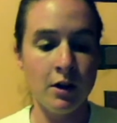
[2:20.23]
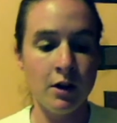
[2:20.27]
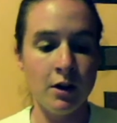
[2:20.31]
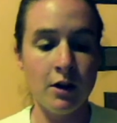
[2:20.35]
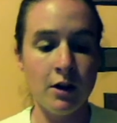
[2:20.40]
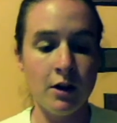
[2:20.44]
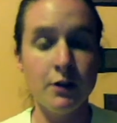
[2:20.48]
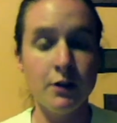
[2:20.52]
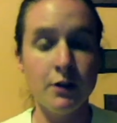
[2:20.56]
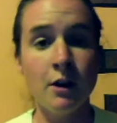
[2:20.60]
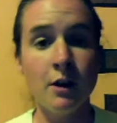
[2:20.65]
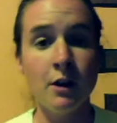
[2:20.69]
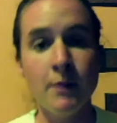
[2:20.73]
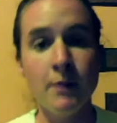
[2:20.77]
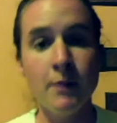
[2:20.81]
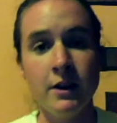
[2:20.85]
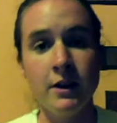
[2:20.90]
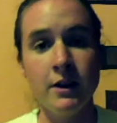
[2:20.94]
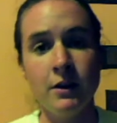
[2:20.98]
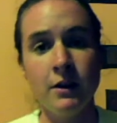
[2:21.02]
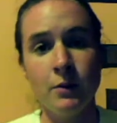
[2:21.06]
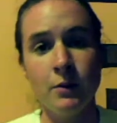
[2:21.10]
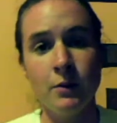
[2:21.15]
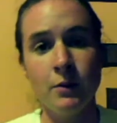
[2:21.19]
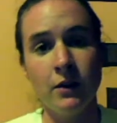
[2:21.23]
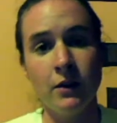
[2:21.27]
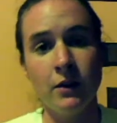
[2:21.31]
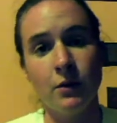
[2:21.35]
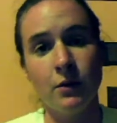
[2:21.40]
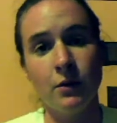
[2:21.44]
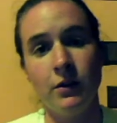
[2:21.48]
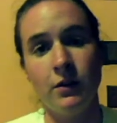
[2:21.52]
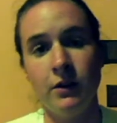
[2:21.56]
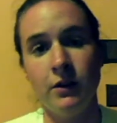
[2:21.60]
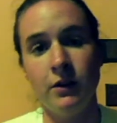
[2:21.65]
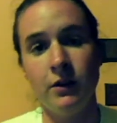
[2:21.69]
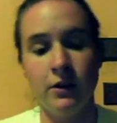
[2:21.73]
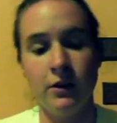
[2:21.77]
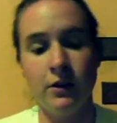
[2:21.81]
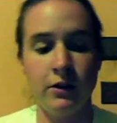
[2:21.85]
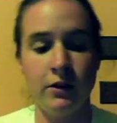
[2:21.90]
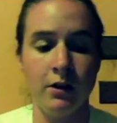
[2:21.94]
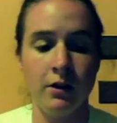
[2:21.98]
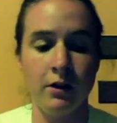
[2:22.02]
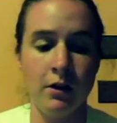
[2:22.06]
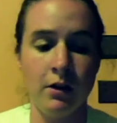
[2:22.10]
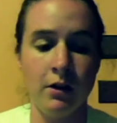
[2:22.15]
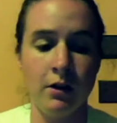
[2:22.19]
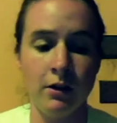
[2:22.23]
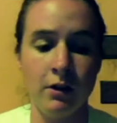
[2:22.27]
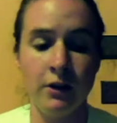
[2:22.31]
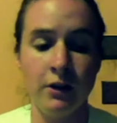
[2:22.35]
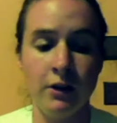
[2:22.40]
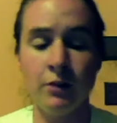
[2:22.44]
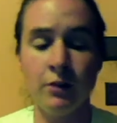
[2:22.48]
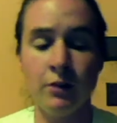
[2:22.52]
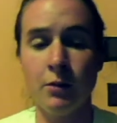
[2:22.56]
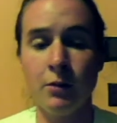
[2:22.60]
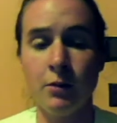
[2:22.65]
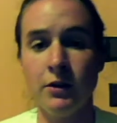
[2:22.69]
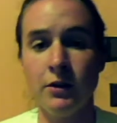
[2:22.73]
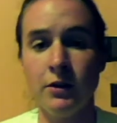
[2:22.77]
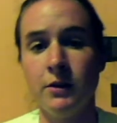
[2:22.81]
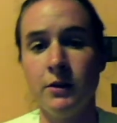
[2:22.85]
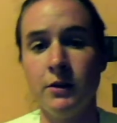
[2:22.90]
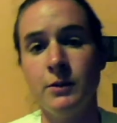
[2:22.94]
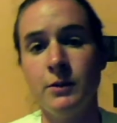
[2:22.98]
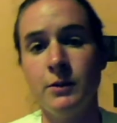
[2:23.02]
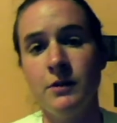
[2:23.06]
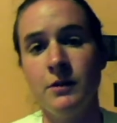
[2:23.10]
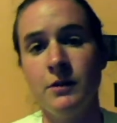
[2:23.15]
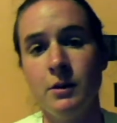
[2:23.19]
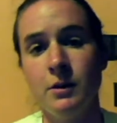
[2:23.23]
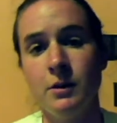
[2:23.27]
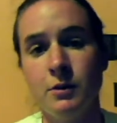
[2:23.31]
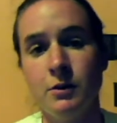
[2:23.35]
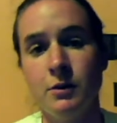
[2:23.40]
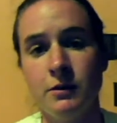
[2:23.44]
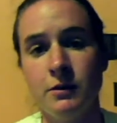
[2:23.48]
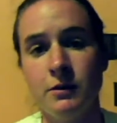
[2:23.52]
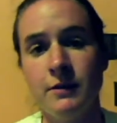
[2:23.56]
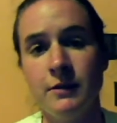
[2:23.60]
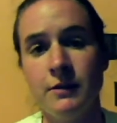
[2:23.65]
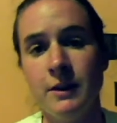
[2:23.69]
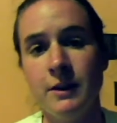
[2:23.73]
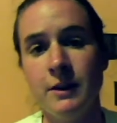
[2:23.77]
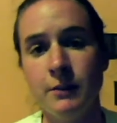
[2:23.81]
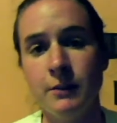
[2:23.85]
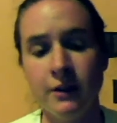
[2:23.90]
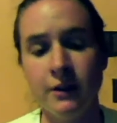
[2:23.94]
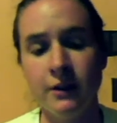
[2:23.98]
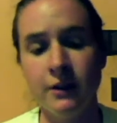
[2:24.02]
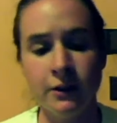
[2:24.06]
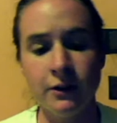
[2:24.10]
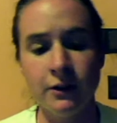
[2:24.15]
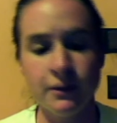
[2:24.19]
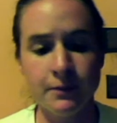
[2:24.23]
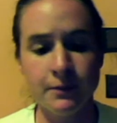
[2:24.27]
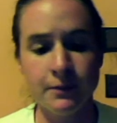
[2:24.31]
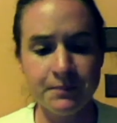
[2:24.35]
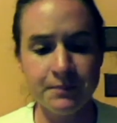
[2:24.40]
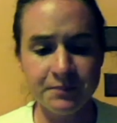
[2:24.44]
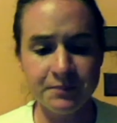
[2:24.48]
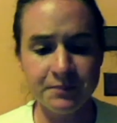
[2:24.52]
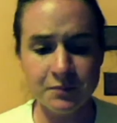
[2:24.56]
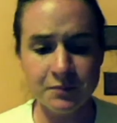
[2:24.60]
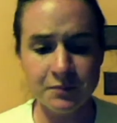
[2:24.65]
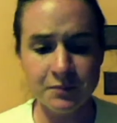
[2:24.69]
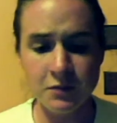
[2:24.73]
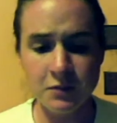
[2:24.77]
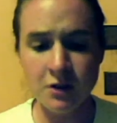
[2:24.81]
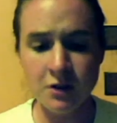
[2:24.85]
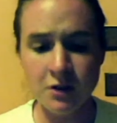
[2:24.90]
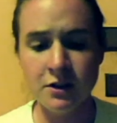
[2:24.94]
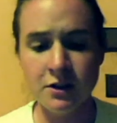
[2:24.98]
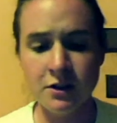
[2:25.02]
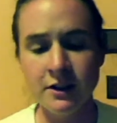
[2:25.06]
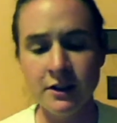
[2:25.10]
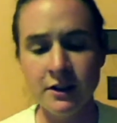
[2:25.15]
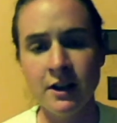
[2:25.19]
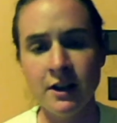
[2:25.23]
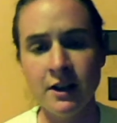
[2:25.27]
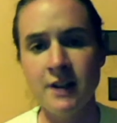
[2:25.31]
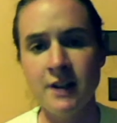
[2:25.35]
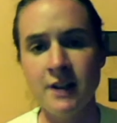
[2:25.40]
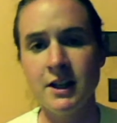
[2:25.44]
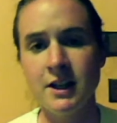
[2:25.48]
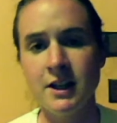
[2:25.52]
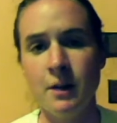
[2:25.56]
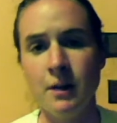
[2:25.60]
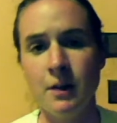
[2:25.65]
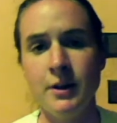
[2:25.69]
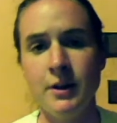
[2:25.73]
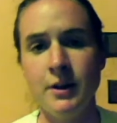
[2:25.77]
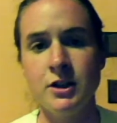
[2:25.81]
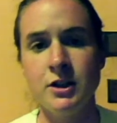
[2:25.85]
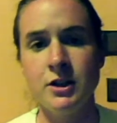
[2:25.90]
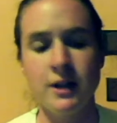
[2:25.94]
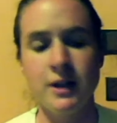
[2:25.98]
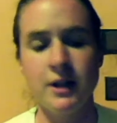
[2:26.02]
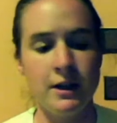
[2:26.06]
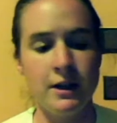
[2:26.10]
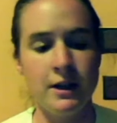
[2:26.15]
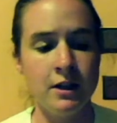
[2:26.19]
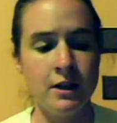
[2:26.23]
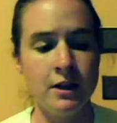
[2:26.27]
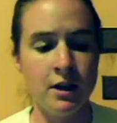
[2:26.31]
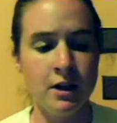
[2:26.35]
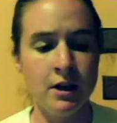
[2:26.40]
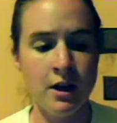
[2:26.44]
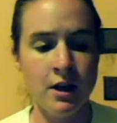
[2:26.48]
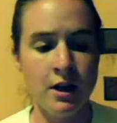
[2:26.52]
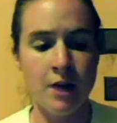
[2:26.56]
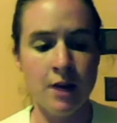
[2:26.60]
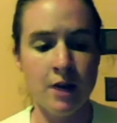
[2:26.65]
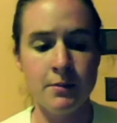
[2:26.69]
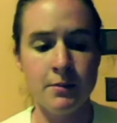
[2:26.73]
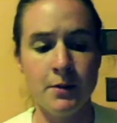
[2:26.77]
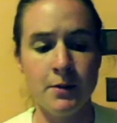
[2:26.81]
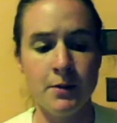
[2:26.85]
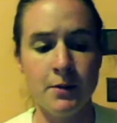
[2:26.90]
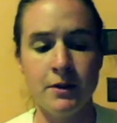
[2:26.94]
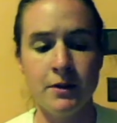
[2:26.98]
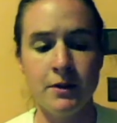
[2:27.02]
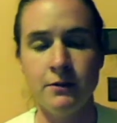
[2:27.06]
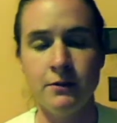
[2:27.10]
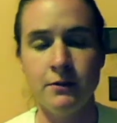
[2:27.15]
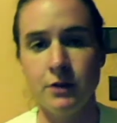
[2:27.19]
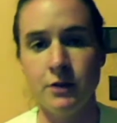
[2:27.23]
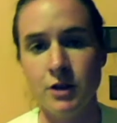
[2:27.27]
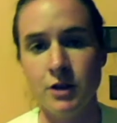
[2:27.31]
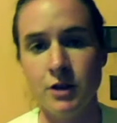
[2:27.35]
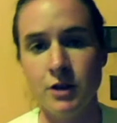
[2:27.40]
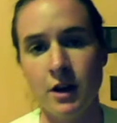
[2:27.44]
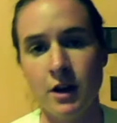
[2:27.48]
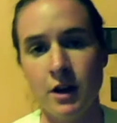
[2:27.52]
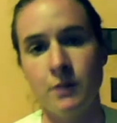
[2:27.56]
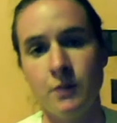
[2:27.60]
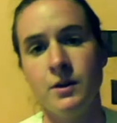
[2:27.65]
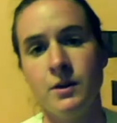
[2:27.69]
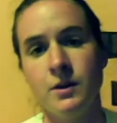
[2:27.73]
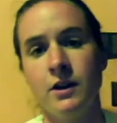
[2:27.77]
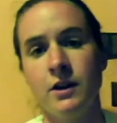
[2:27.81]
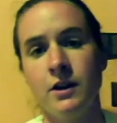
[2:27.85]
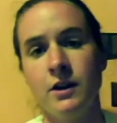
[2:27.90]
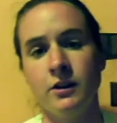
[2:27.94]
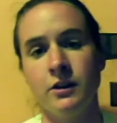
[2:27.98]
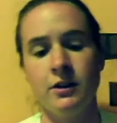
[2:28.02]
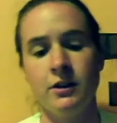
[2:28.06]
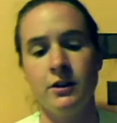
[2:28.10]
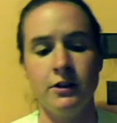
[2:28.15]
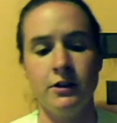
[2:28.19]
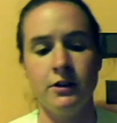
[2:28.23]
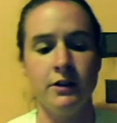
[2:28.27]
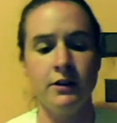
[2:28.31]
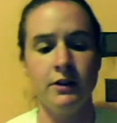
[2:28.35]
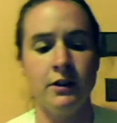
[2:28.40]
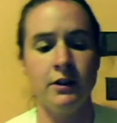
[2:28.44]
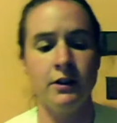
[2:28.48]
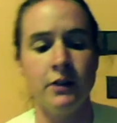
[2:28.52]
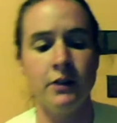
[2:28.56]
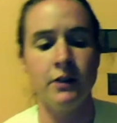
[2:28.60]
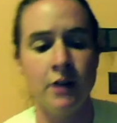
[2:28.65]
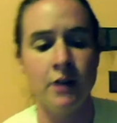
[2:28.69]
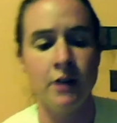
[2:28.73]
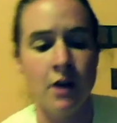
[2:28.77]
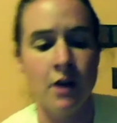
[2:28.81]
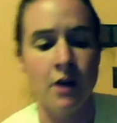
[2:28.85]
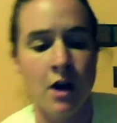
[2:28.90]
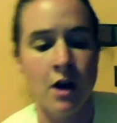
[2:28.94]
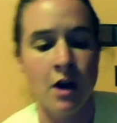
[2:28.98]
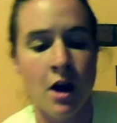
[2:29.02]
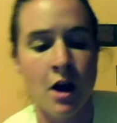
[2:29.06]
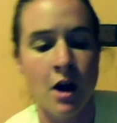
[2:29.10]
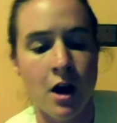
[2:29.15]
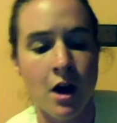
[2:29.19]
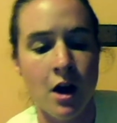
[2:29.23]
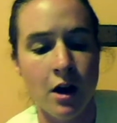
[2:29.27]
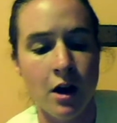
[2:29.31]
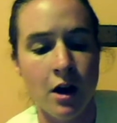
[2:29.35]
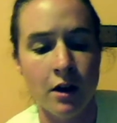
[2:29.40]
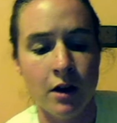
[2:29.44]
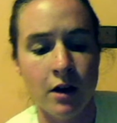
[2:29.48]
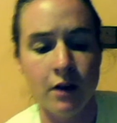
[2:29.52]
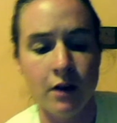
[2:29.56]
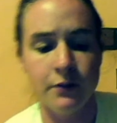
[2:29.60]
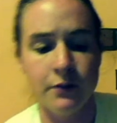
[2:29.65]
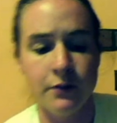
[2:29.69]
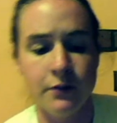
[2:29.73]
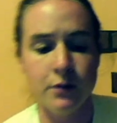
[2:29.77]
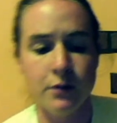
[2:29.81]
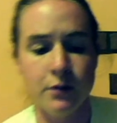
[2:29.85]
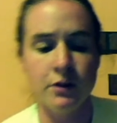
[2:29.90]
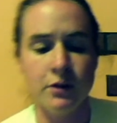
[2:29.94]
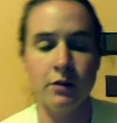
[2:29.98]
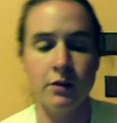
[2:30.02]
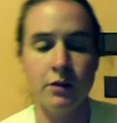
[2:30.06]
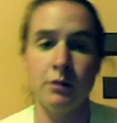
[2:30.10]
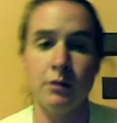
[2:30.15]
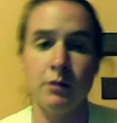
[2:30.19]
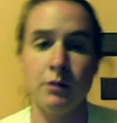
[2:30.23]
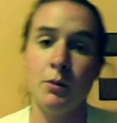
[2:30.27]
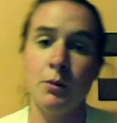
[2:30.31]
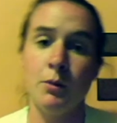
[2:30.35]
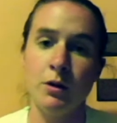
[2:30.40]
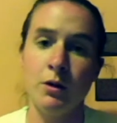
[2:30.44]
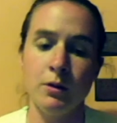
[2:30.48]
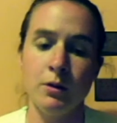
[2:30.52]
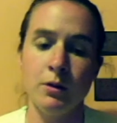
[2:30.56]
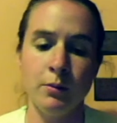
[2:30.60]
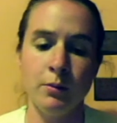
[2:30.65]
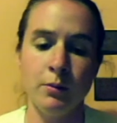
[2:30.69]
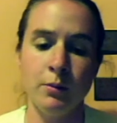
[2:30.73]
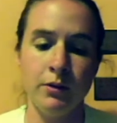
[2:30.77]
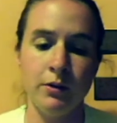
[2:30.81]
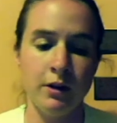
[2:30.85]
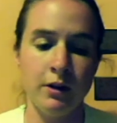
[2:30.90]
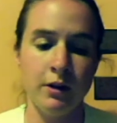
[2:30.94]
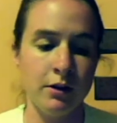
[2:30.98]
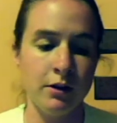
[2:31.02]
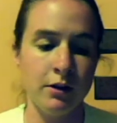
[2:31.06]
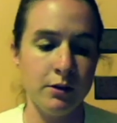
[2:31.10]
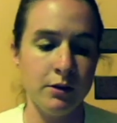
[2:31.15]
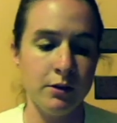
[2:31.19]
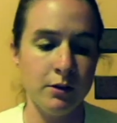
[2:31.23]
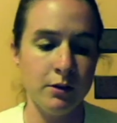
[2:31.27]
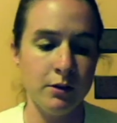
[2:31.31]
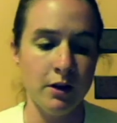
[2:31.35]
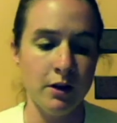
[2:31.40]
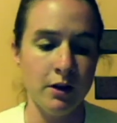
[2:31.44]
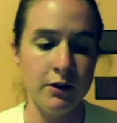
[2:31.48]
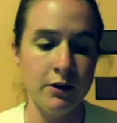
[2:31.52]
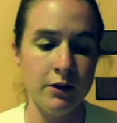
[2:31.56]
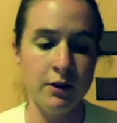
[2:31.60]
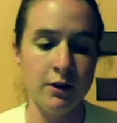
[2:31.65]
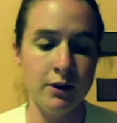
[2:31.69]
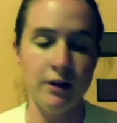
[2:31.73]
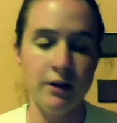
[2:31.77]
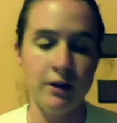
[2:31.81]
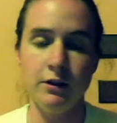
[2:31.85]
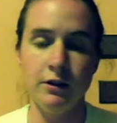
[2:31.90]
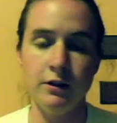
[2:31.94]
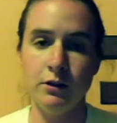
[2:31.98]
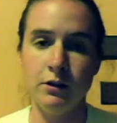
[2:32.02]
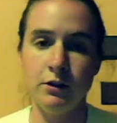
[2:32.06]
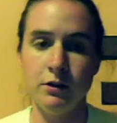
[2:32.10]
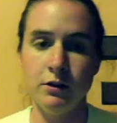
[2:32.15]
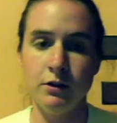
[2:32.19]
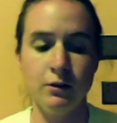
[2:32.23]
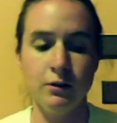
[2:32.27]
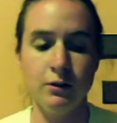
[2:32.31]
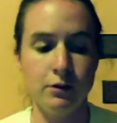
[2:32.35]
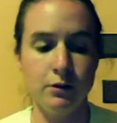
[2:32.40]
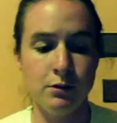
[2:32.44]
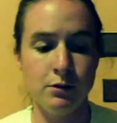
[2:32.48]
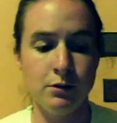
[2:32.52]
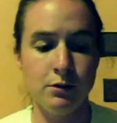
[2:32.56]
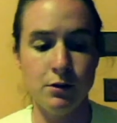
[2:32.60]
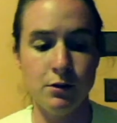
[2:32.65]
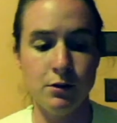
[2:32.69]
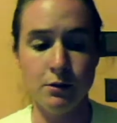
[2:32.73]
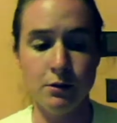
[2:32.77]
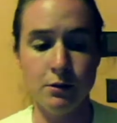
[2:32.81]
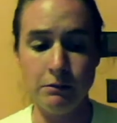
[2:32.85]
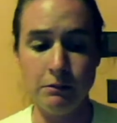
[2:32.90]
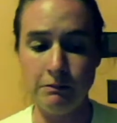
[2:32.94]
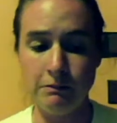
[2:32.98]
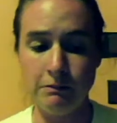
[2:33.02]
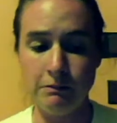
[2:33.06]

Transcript: Uh, there are many resources uh, and support systems available for families to lean on to help educate and prepare them for a child with Alexander disease. Uh, a few of these support groups include uh, the United Leuko